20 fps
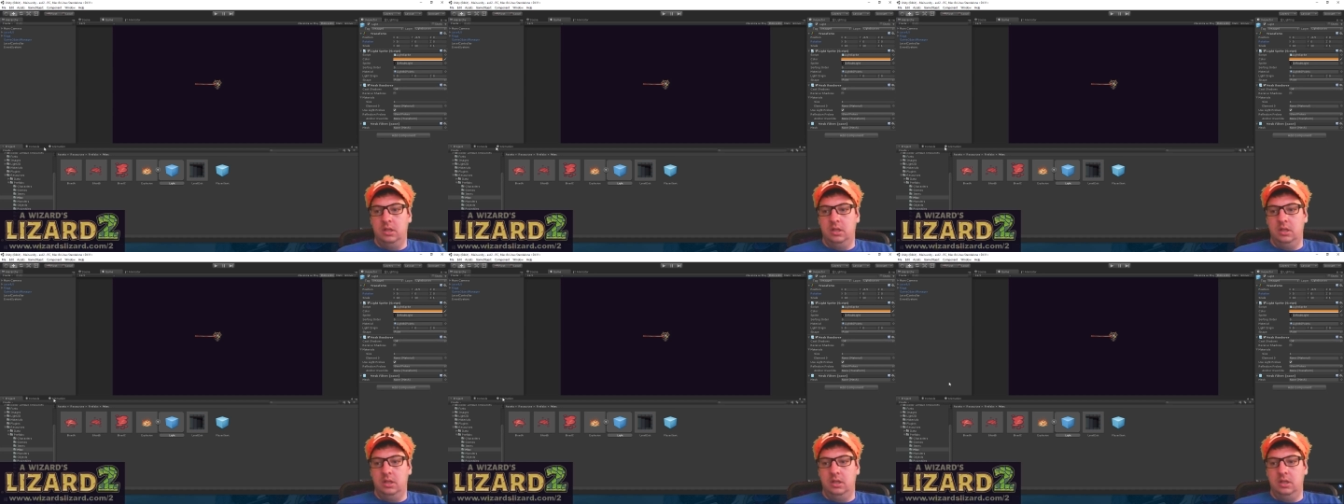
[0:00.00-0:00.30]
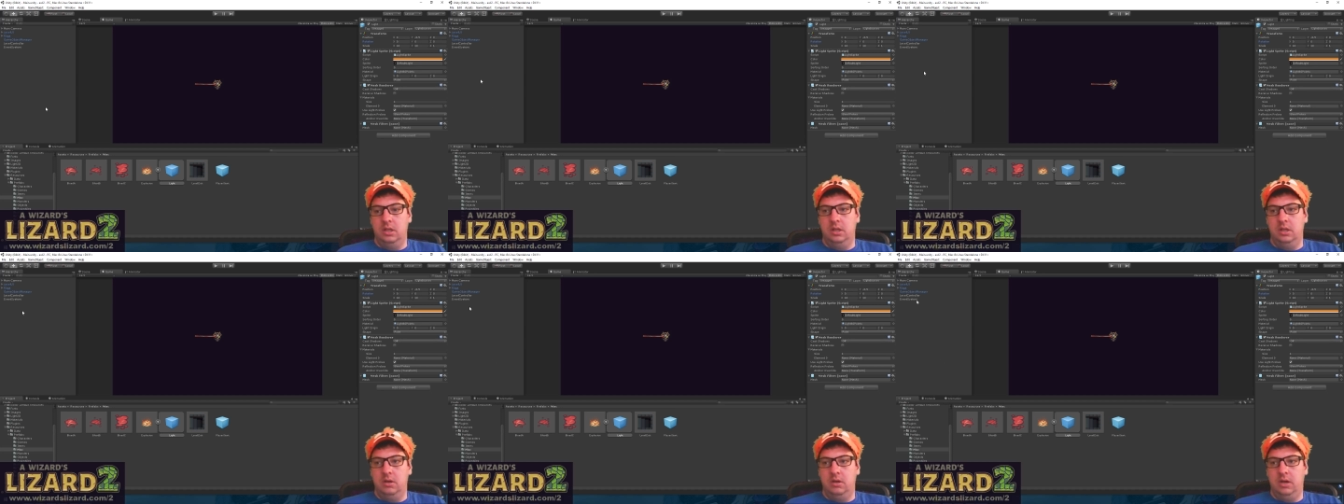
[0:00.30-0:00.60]

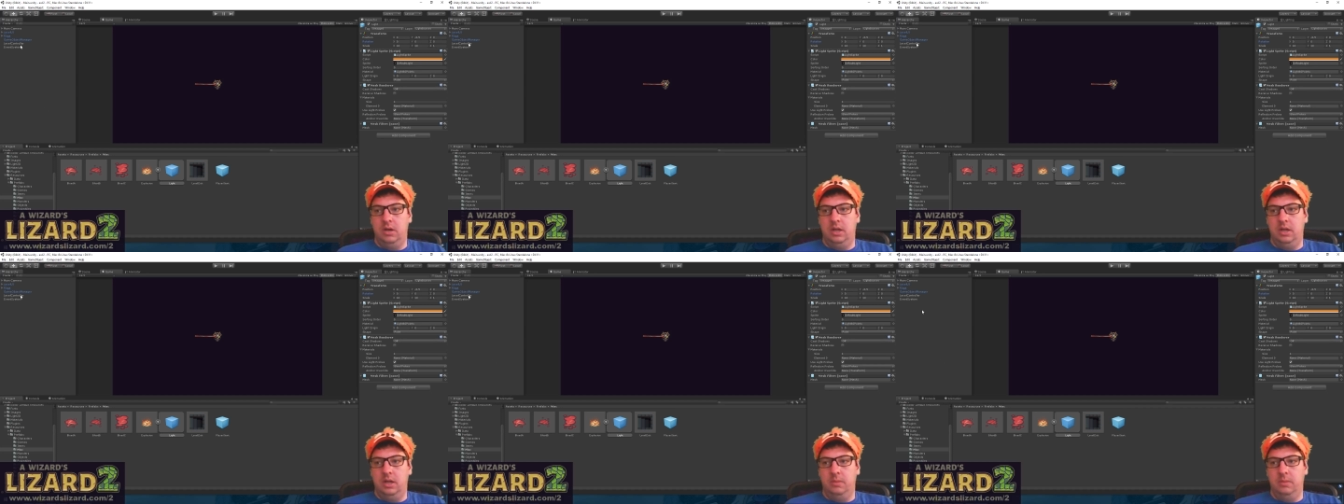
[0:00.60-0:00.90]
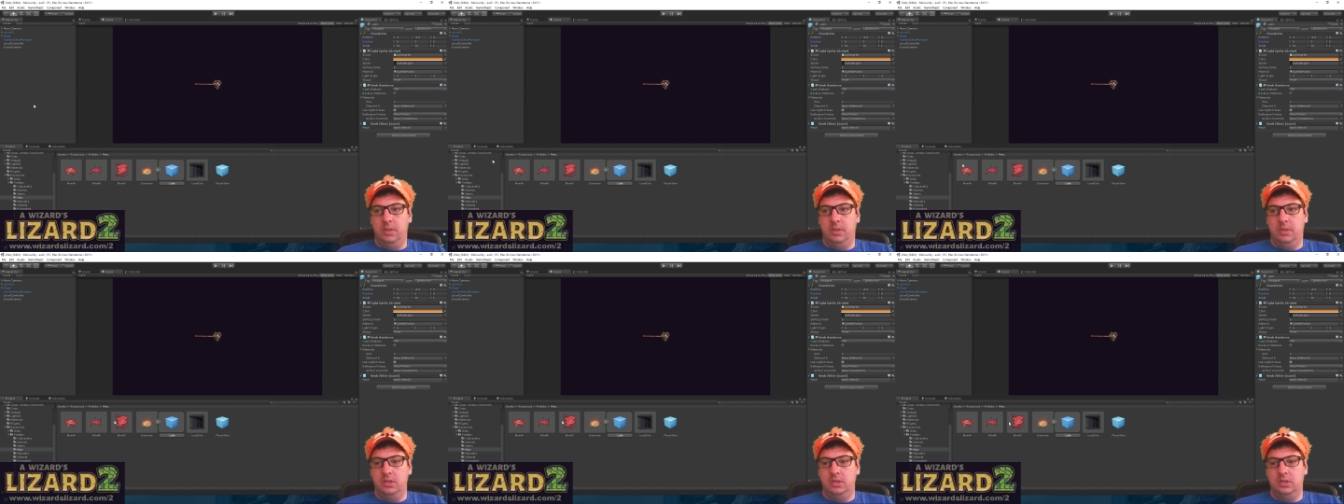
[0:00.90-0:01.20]
in our
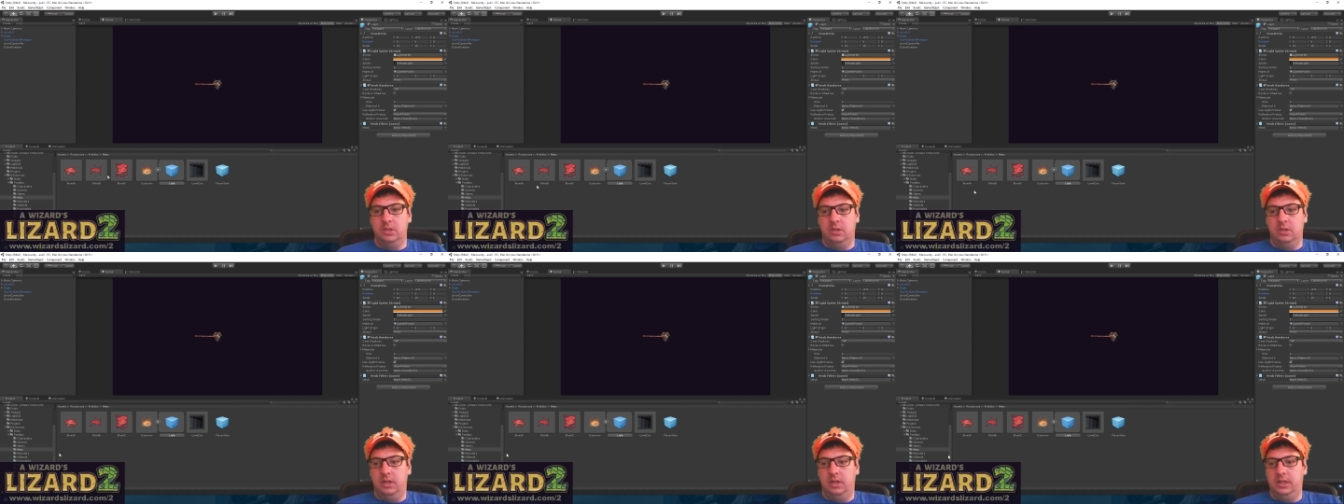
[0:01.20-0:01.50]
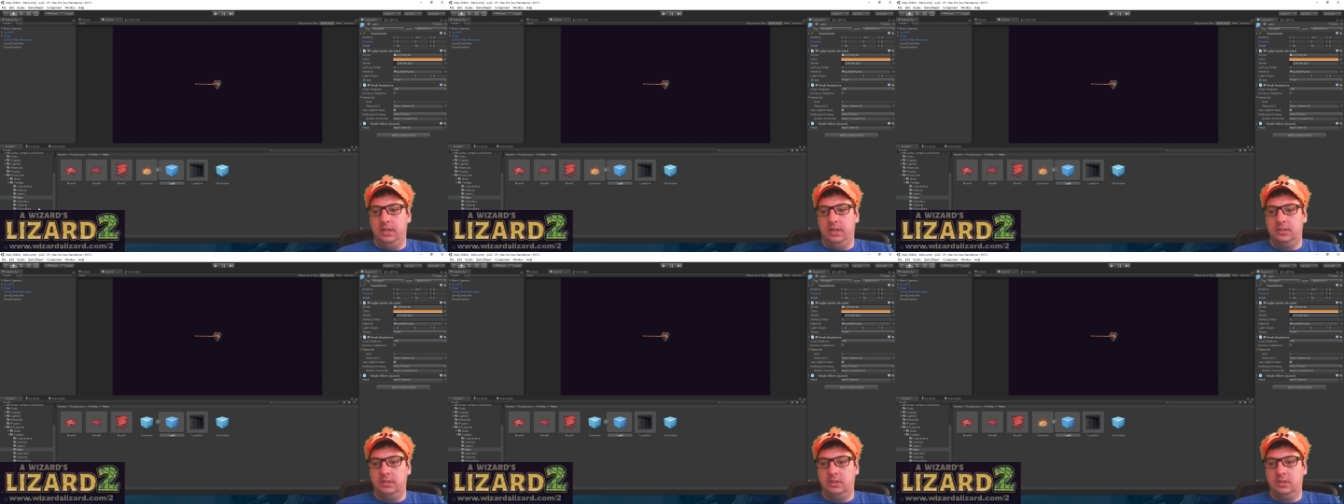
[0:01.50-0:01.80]
animation, I
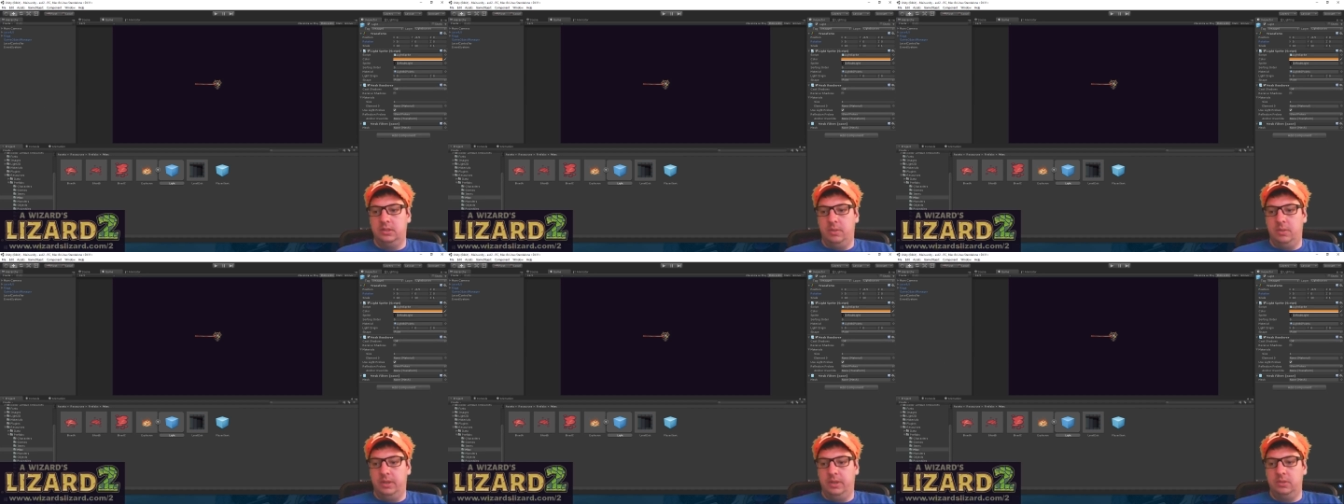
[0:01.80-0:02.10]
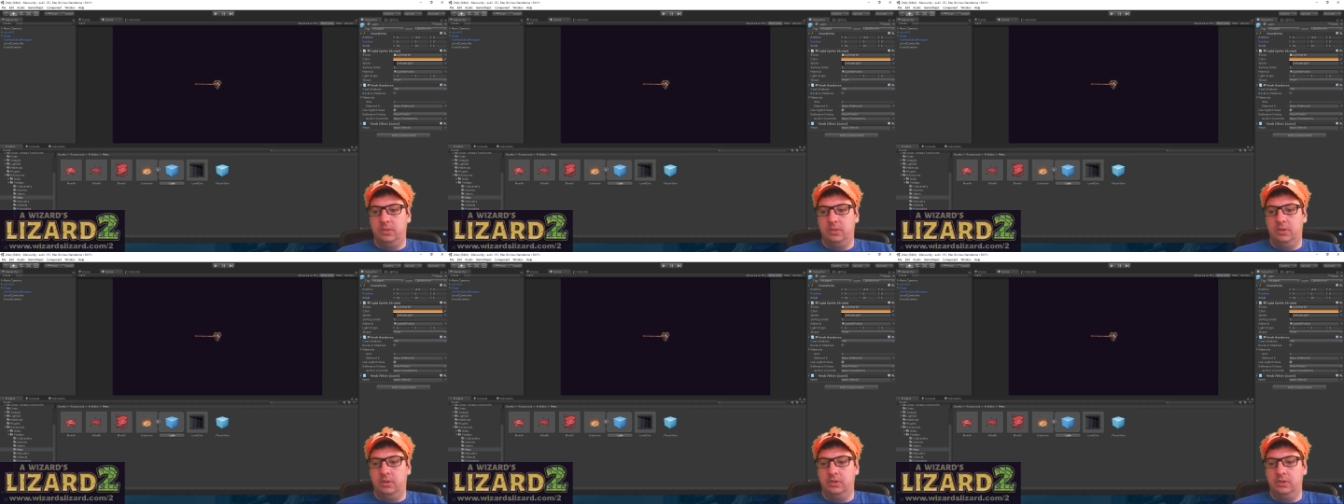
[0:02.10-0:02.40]
guess let's go back
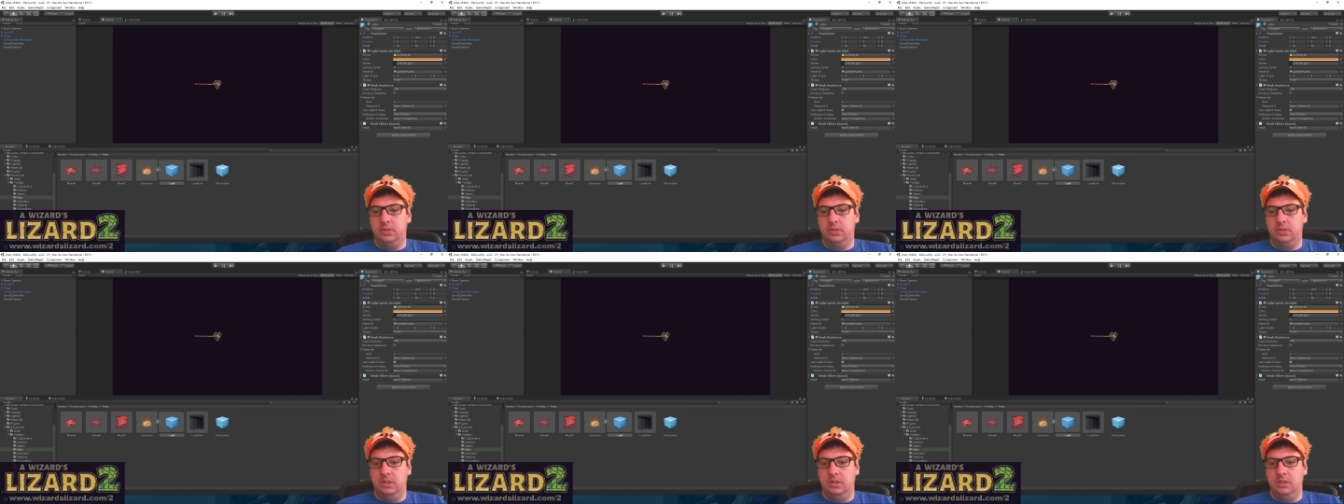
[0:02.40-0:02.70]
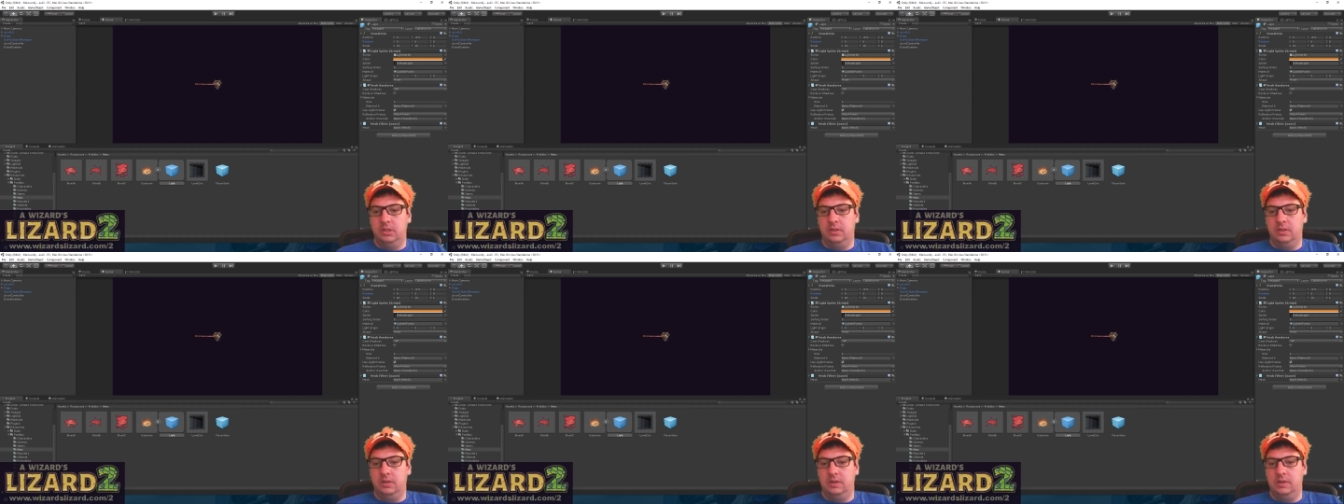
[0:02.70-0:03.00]
to our other
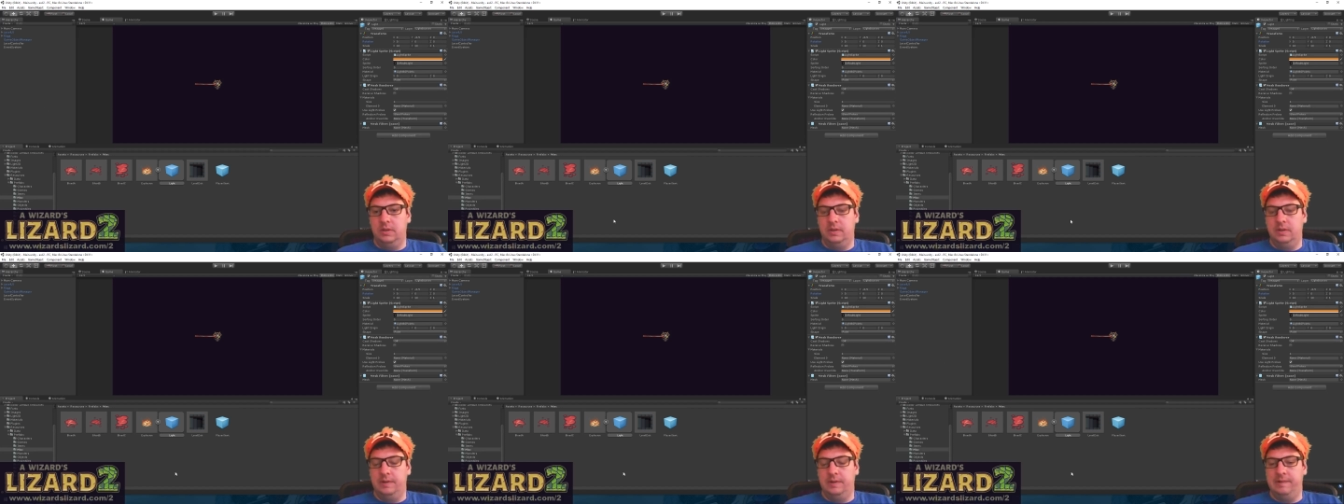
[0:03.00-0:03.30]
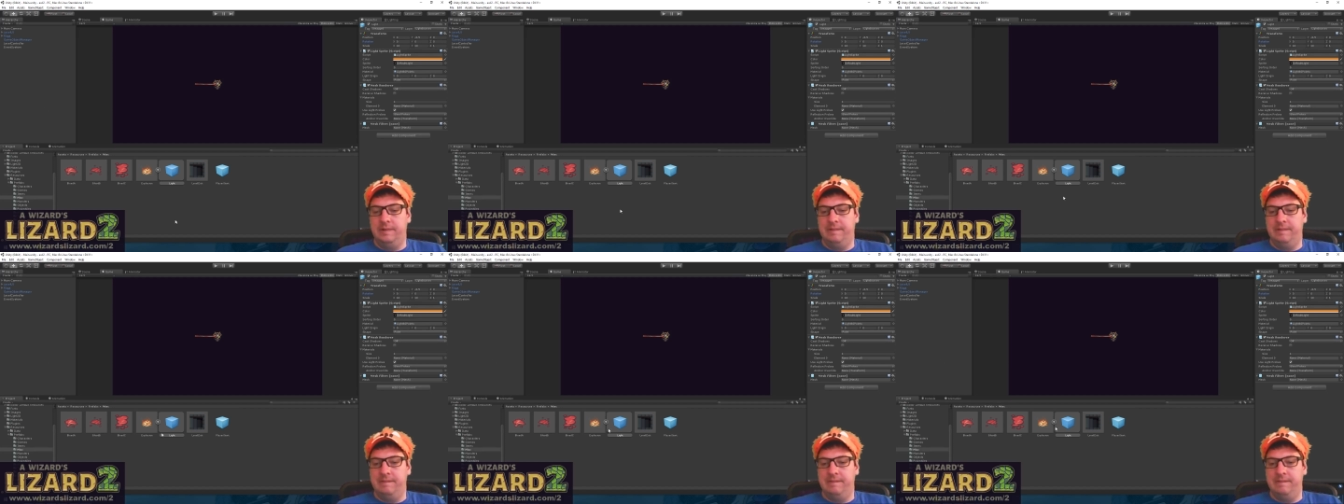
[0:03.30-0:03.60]
scene.
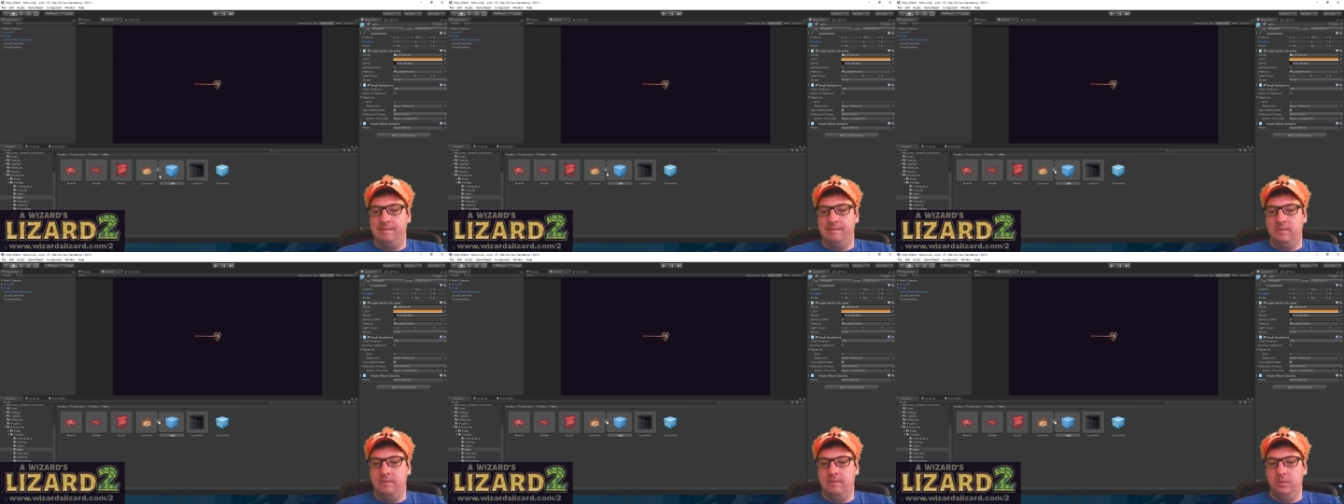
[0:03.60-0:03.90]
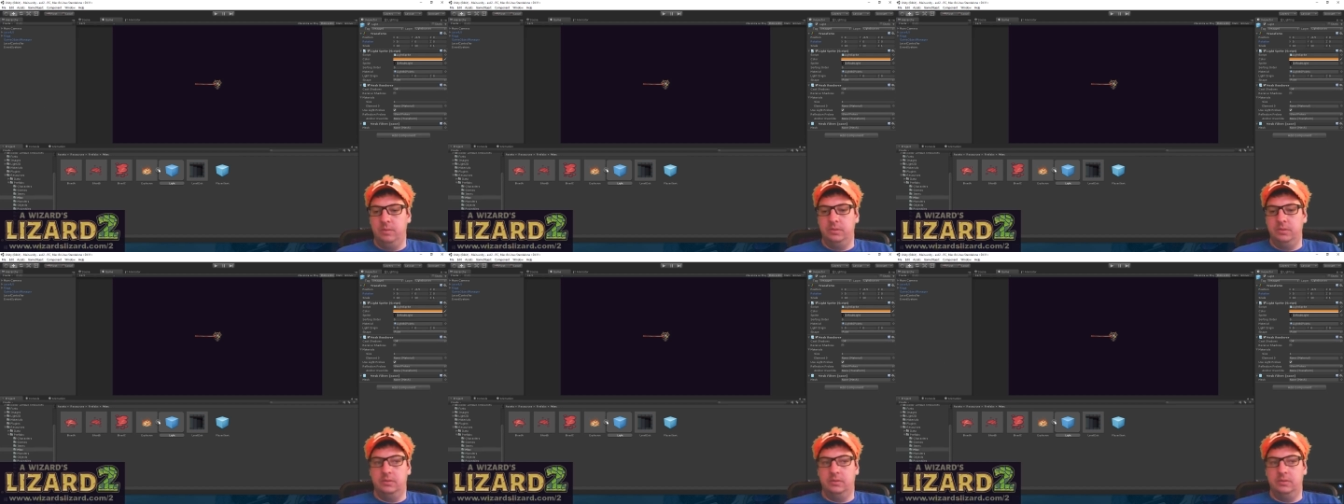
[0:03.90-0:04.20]
Oops.